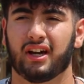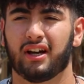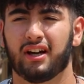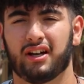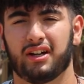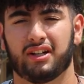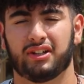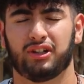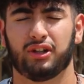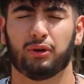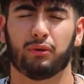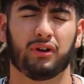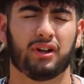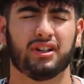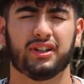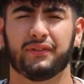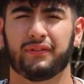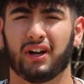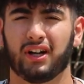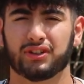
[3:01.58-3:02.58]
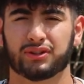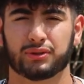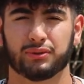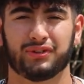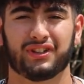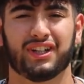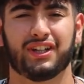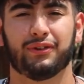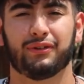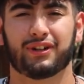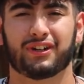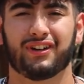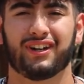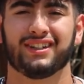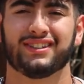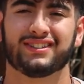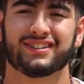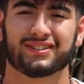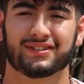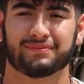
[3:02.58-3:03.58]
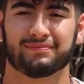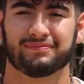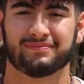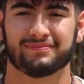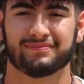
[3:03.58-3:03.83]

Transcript: Uh, you don't want to leave high school with any regrets.